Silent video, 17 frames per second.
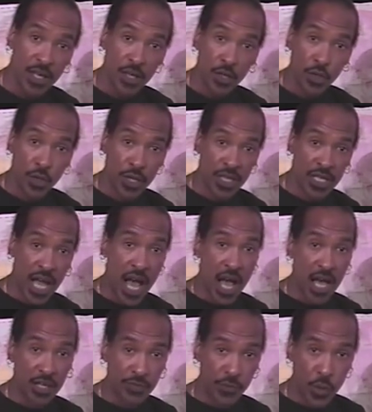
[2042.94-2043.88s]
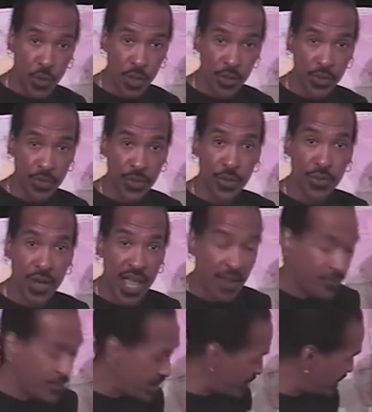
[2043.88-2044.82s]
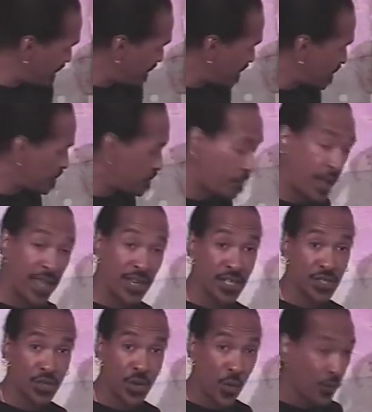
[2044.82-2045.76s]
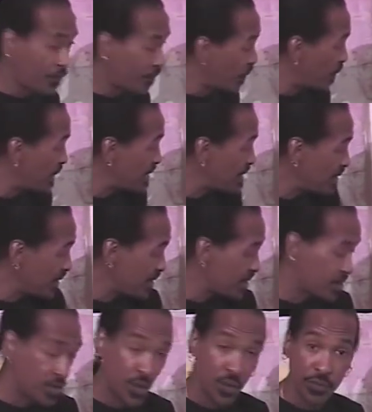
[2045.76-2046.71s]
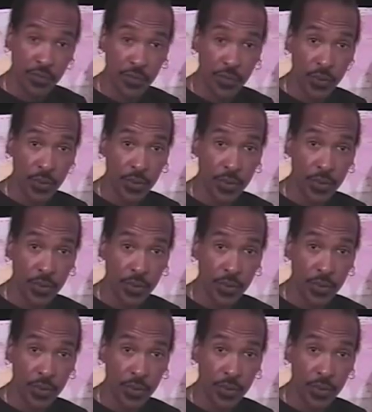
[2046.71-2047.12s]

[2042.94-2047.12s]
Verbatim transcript: look at the olive oil. The, everything that Spain is known for, Italy is known for.